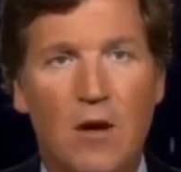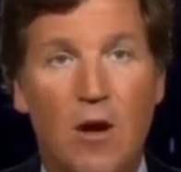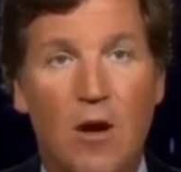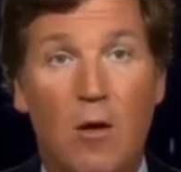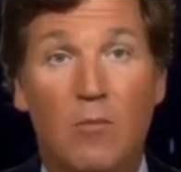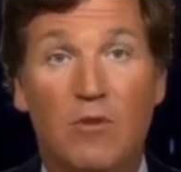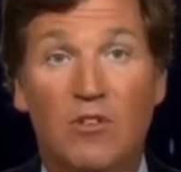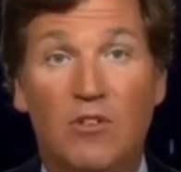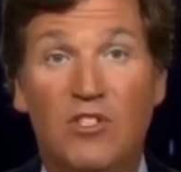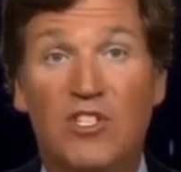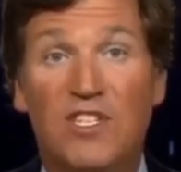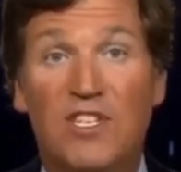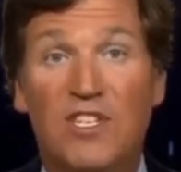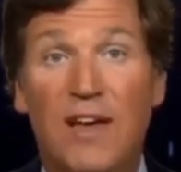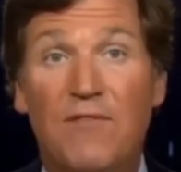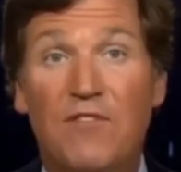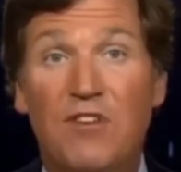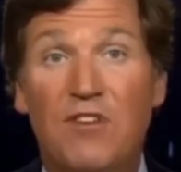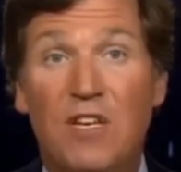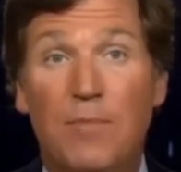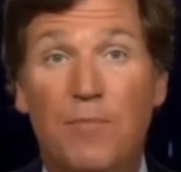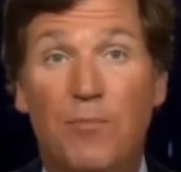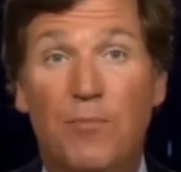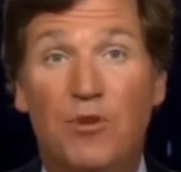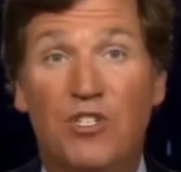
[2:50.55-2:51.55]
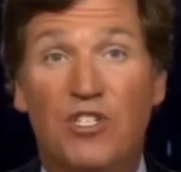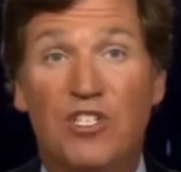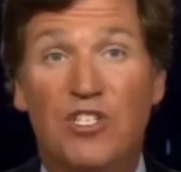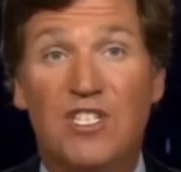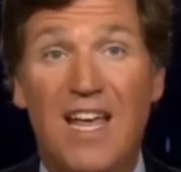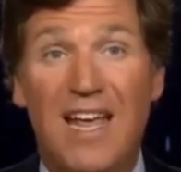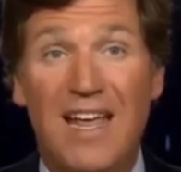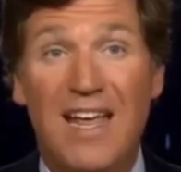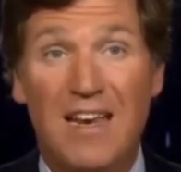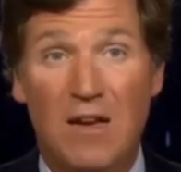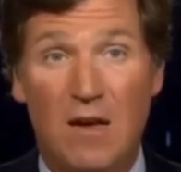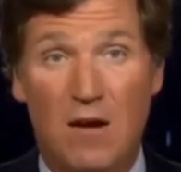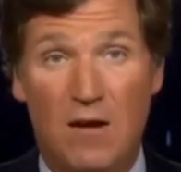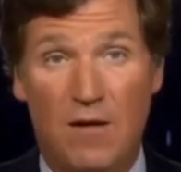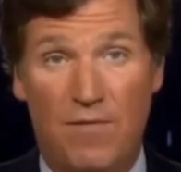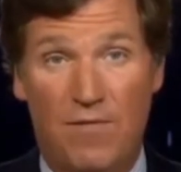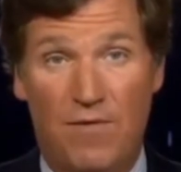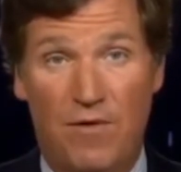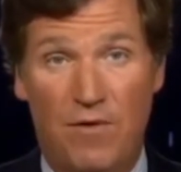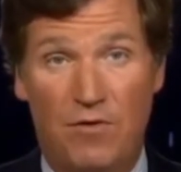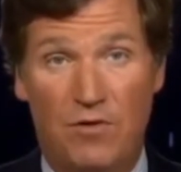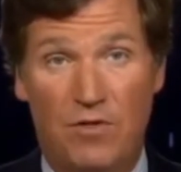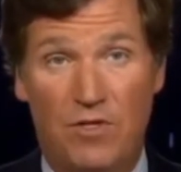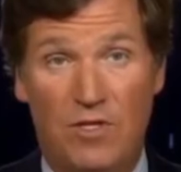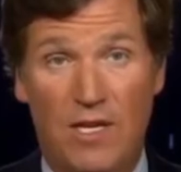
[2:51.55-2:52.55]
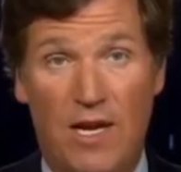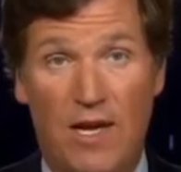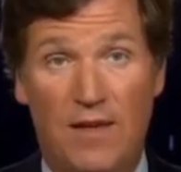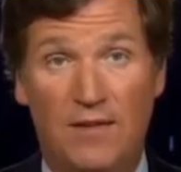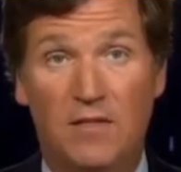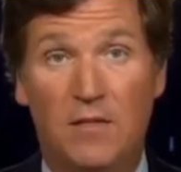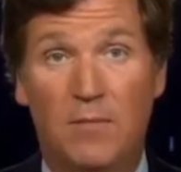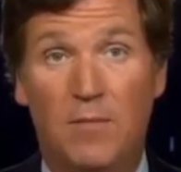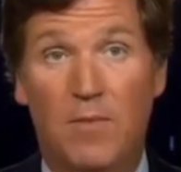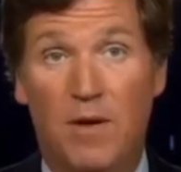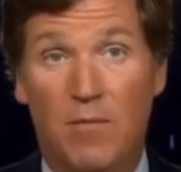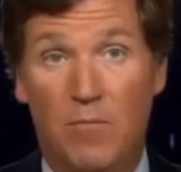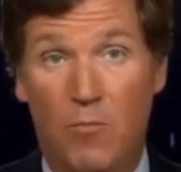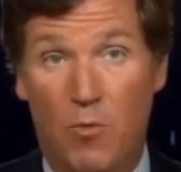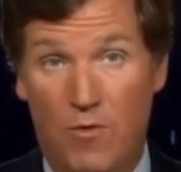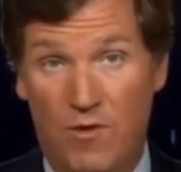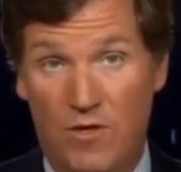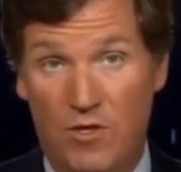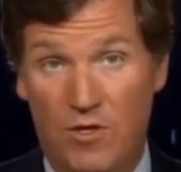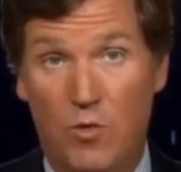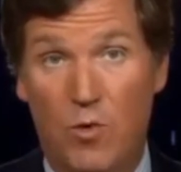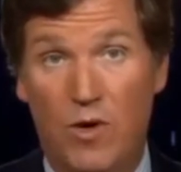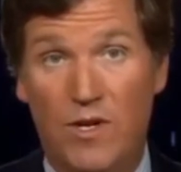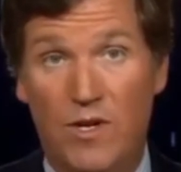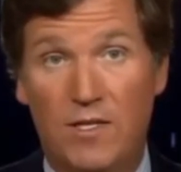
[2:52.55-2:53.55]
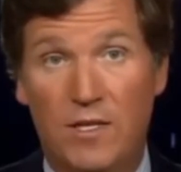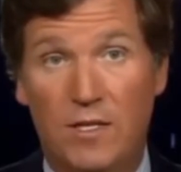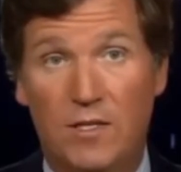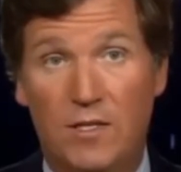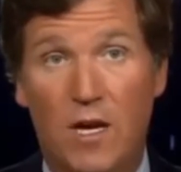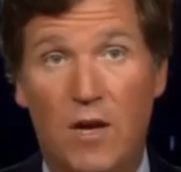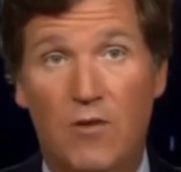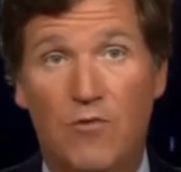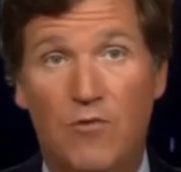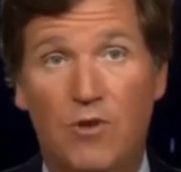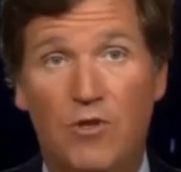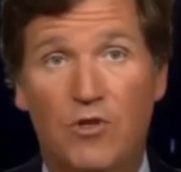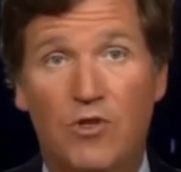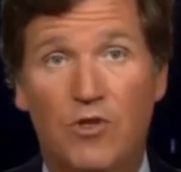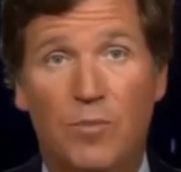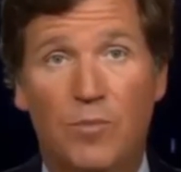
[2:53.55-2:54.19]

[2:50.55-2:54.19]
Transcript: Almost 70% of those deaths, about more than 2,600,